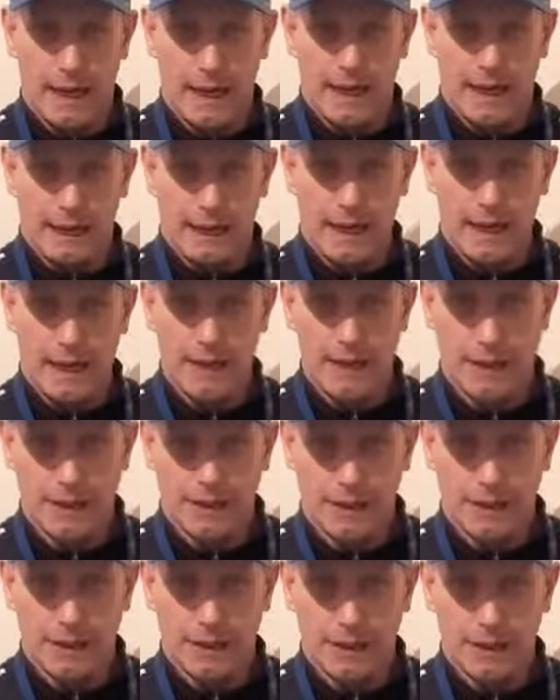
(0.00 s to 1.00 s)
And again,
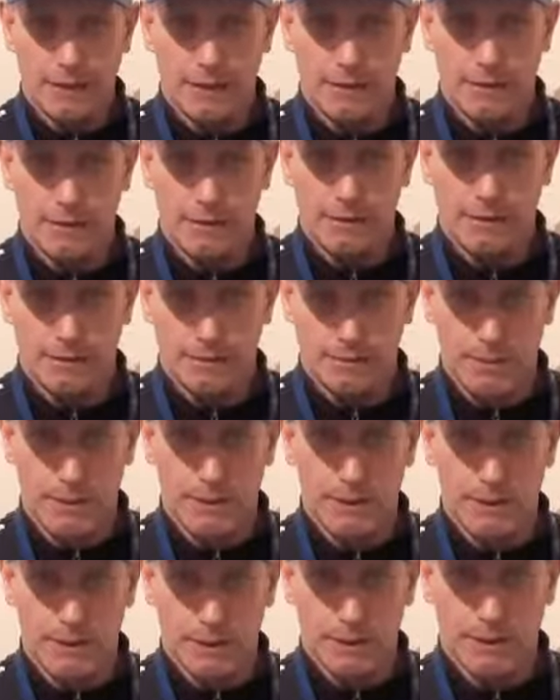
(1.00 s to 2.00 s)
thank you for the
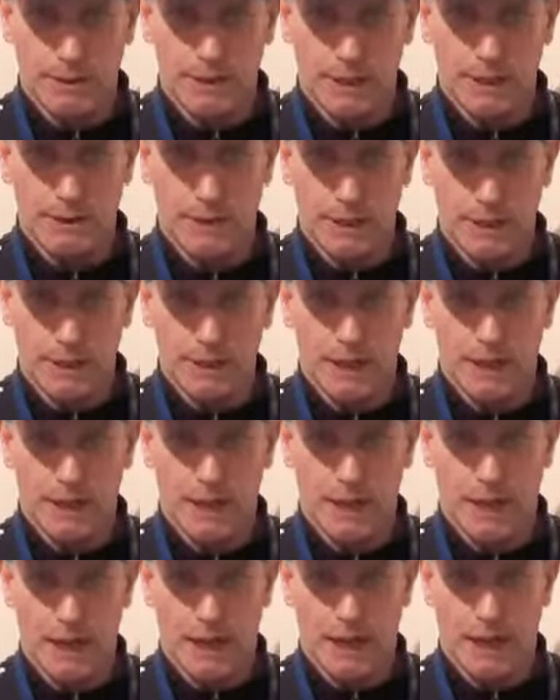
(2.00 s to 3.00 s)
people that took time to
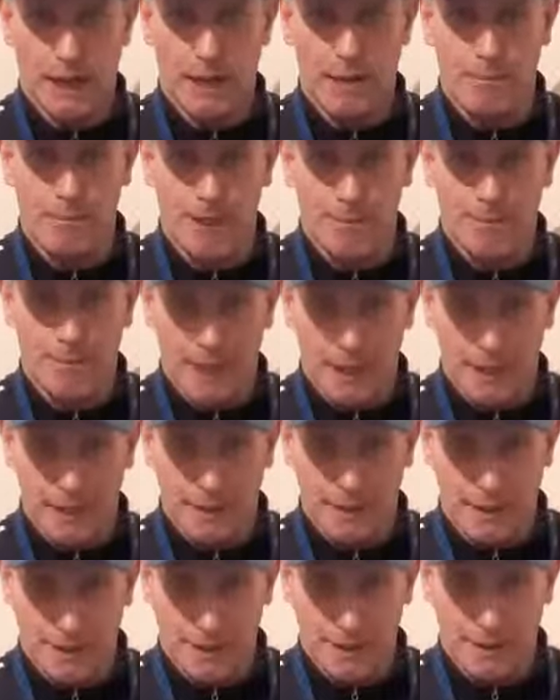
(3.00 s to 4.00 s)
listen and let a man be
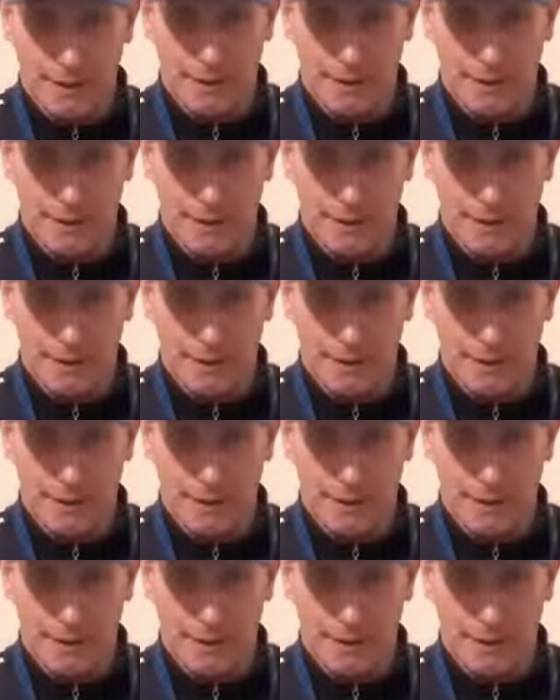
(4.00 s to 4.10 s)
heard.